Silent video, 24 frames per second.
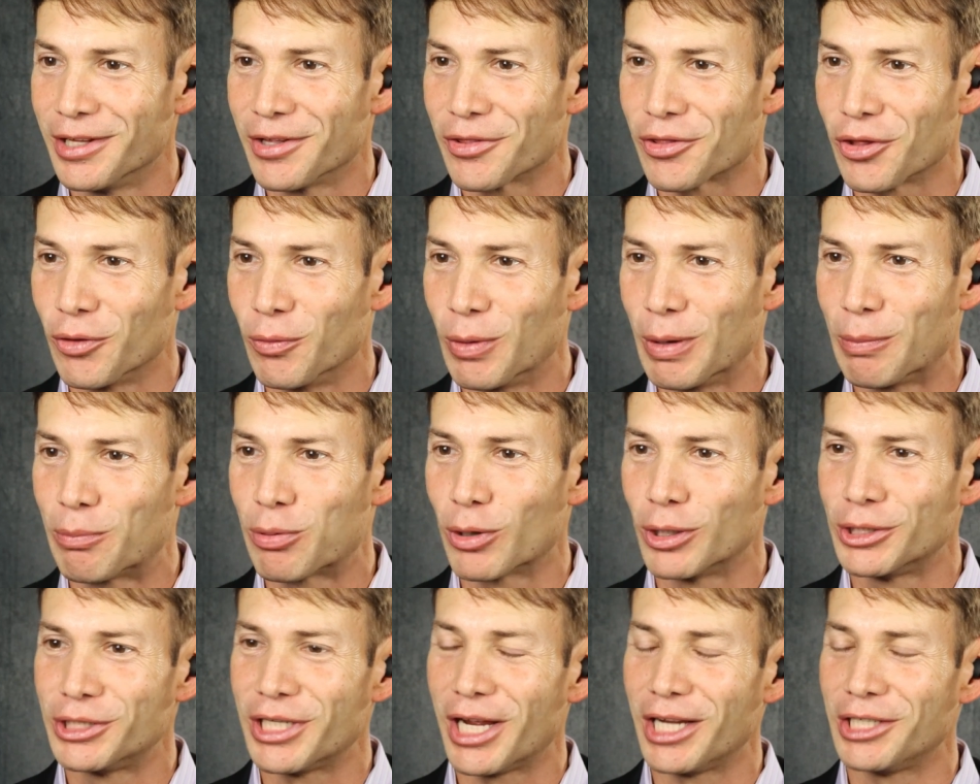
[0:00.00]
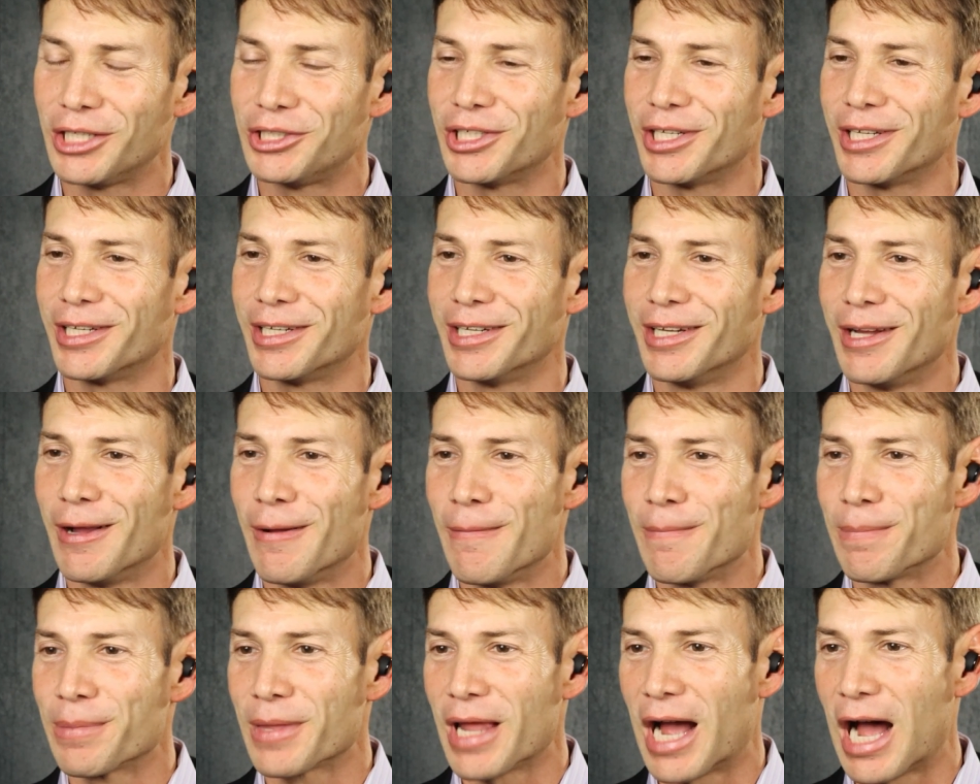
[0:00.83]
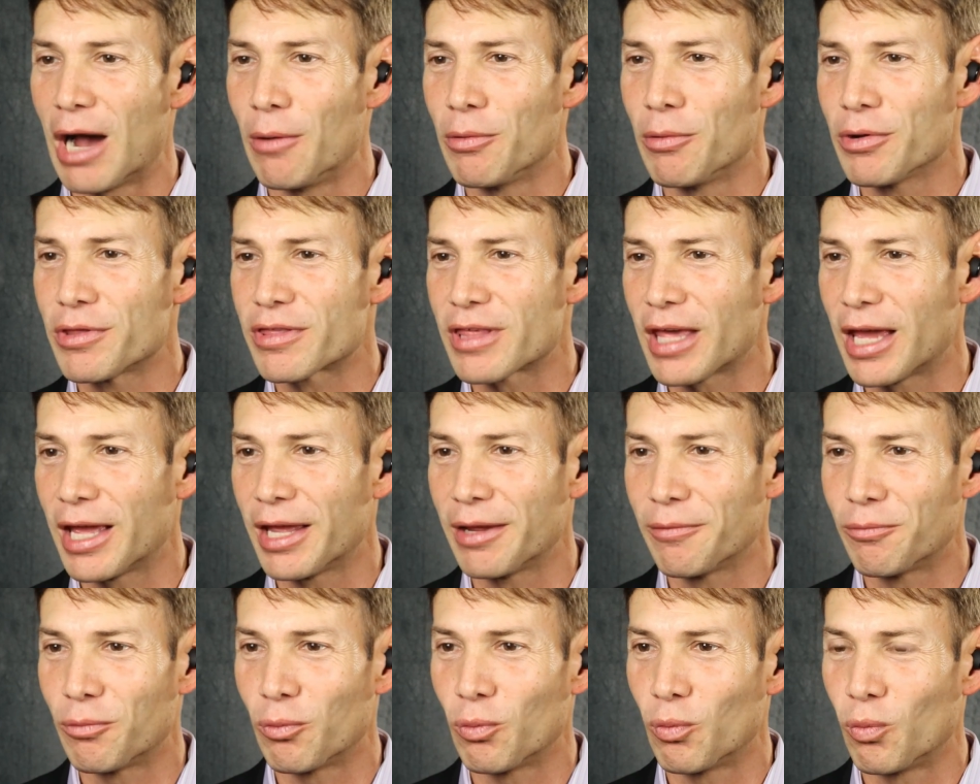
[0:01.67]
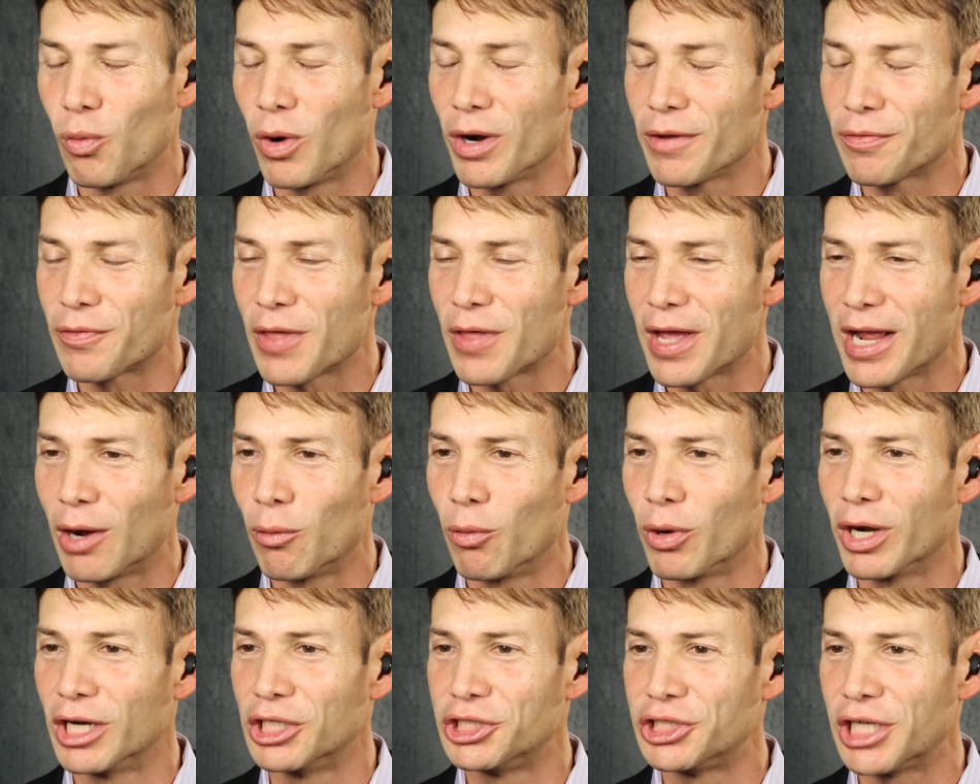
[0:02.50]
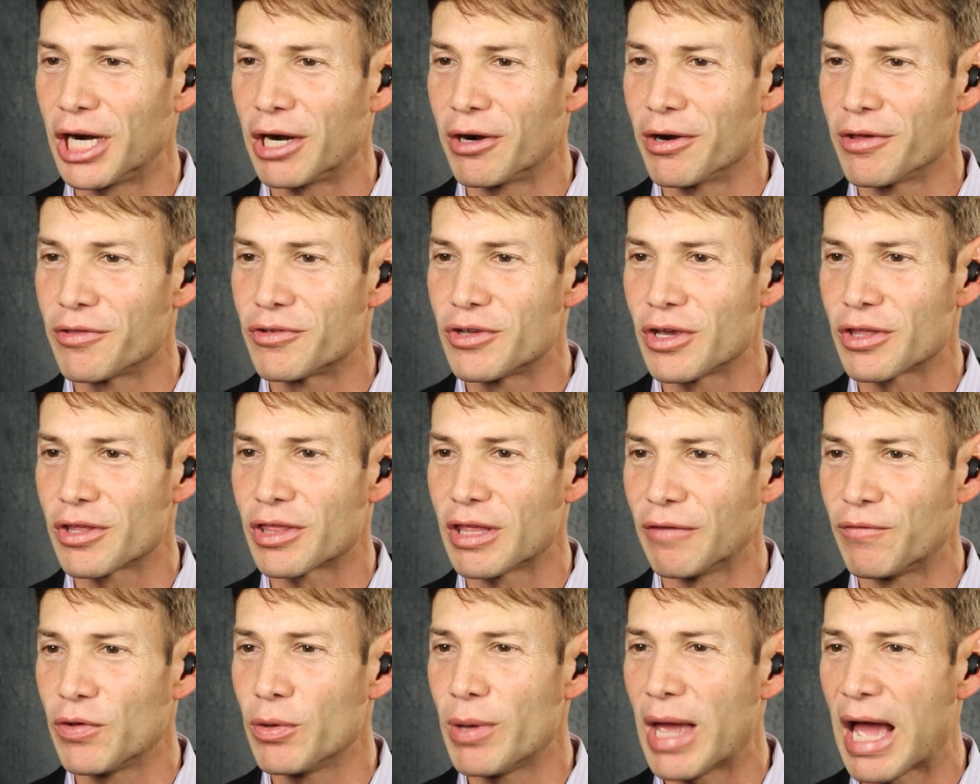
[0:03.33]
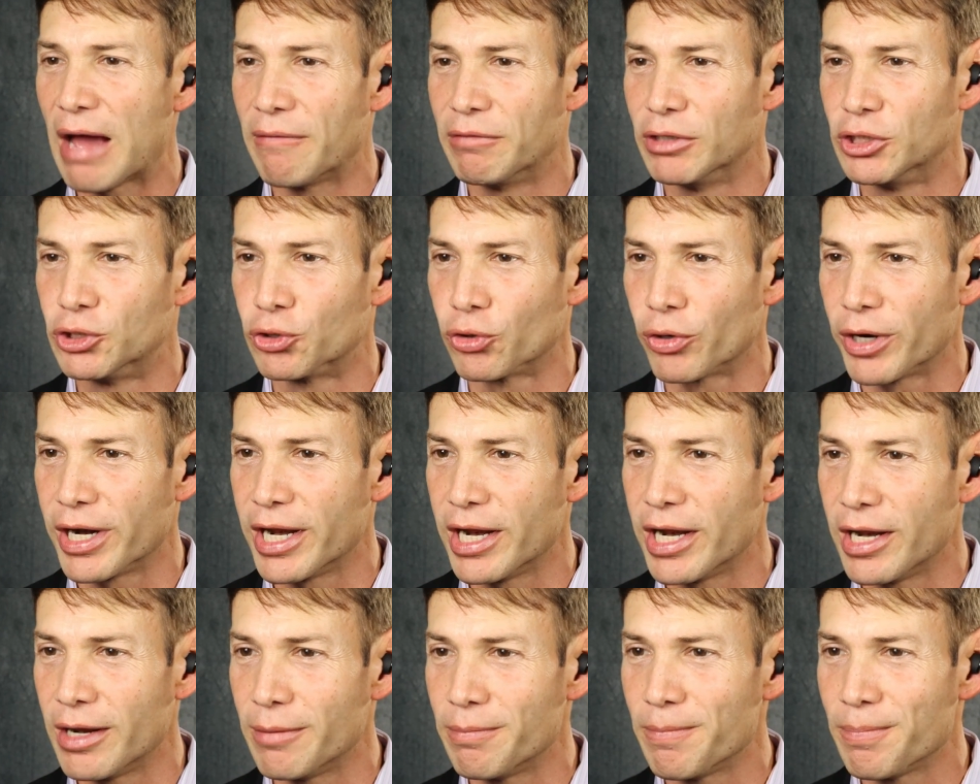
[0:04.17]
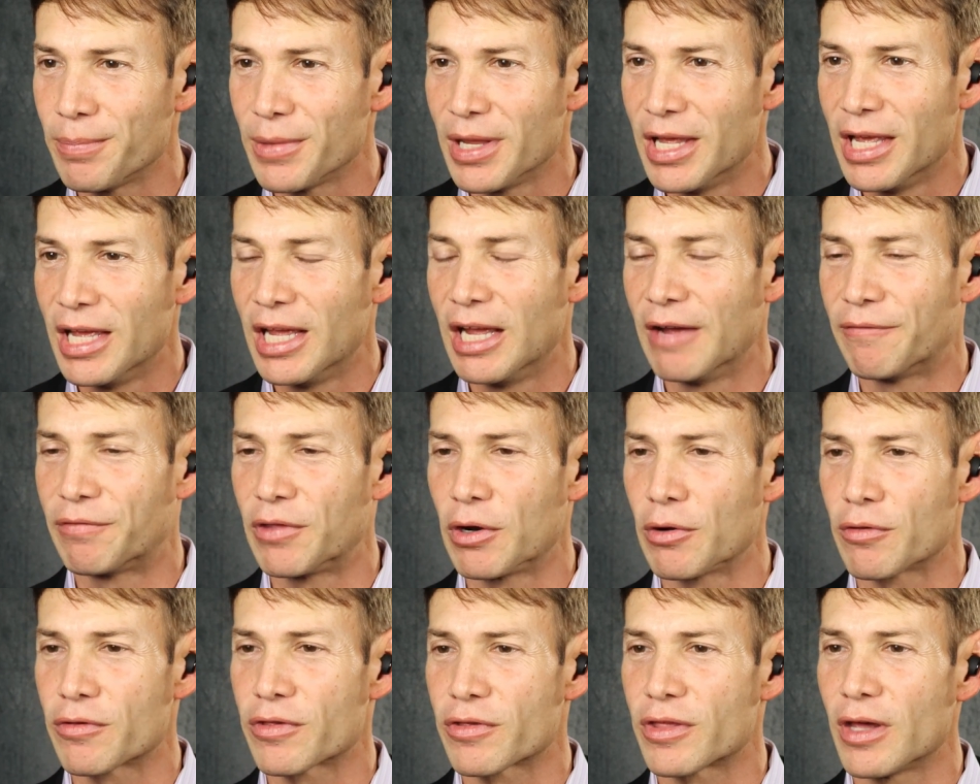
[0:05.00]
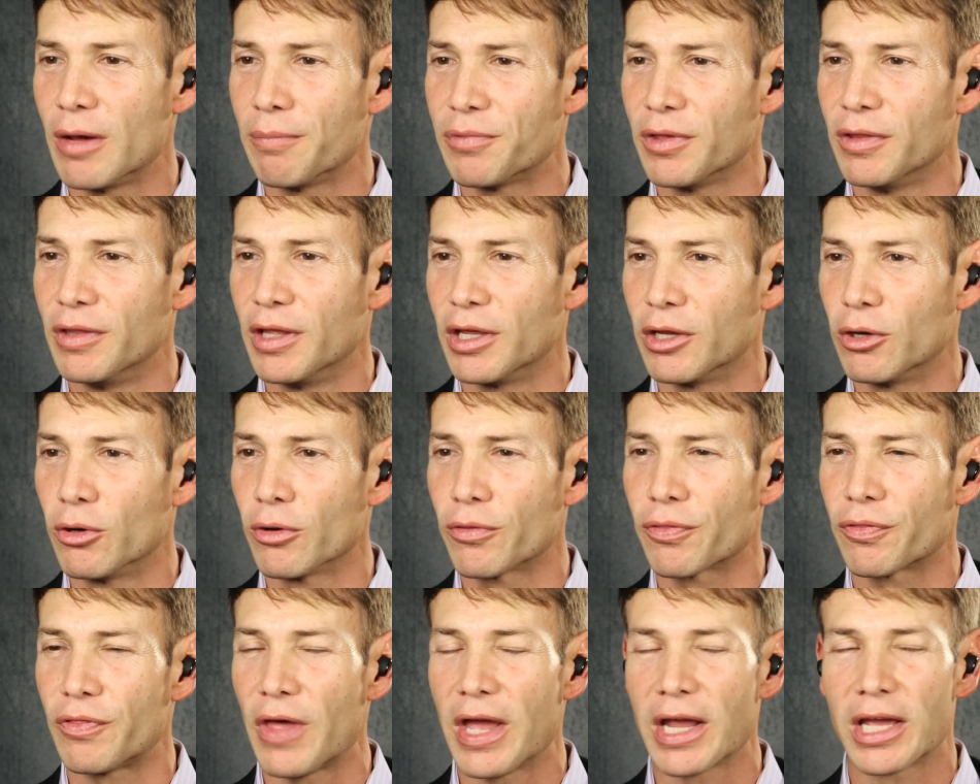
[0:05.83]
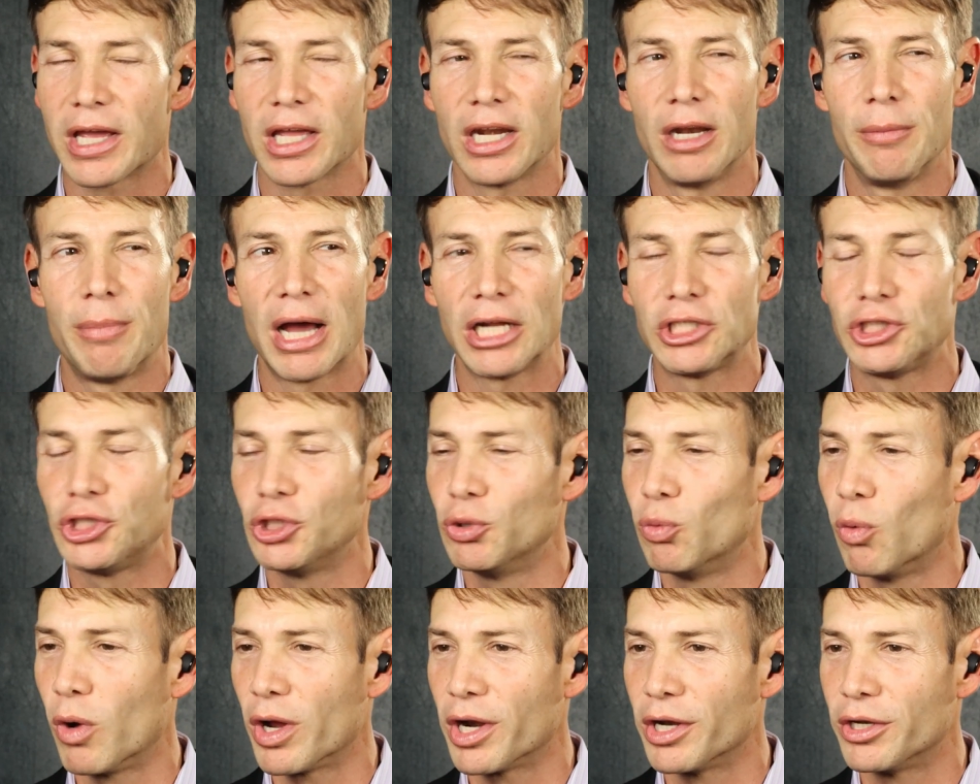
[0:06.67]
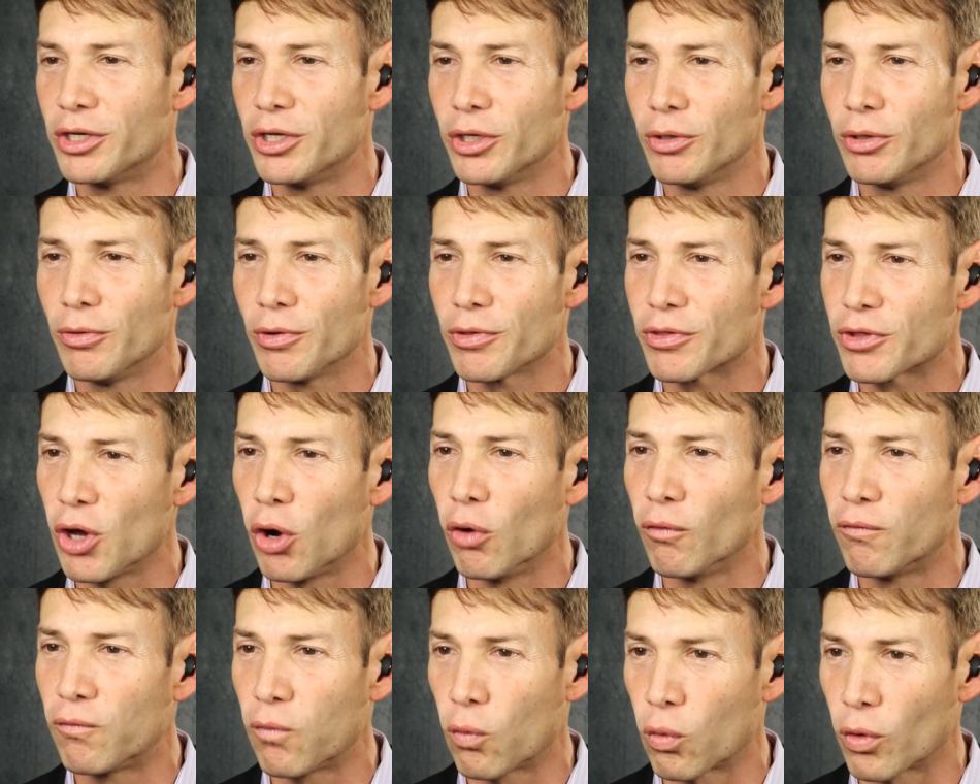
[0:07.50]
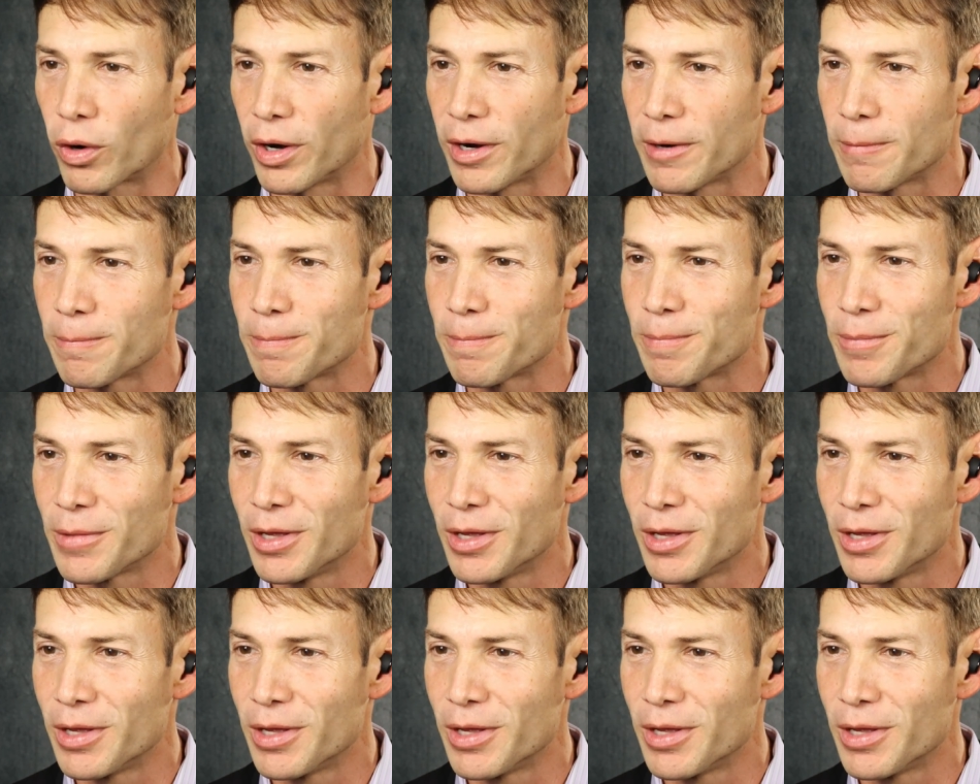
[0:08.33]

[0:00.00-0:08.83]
So we appreciate you. I would say one thing I want to share is just, if you have a dream, if there's something that you're thinking about you want to do, is go for it.